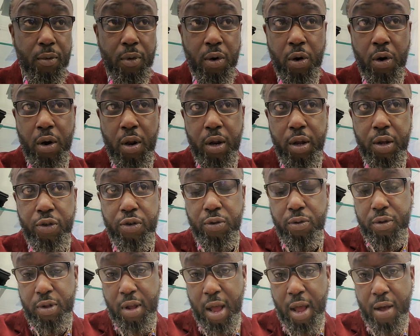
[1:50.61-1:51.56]
early
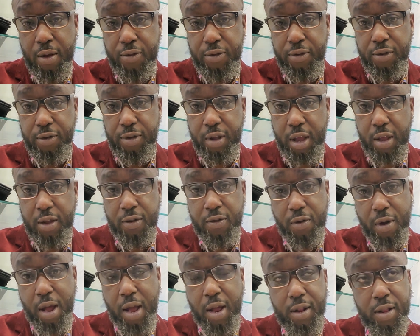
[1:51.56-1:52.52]
2000s, they
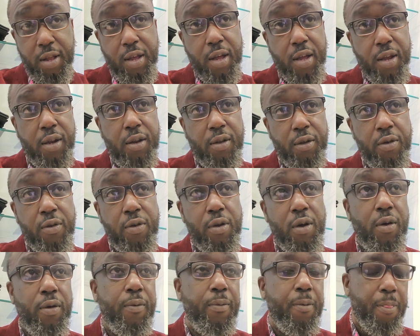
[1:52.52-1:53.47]
tried that.
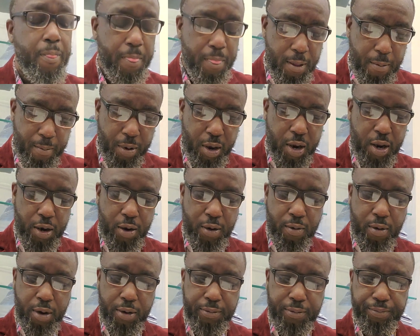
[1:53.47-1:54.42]
But
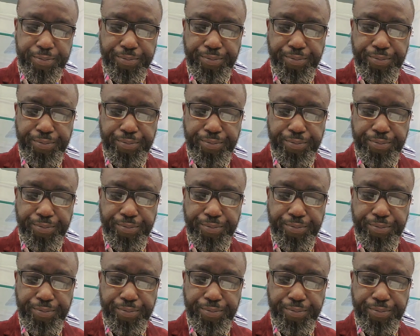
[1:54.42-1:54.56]
anyway,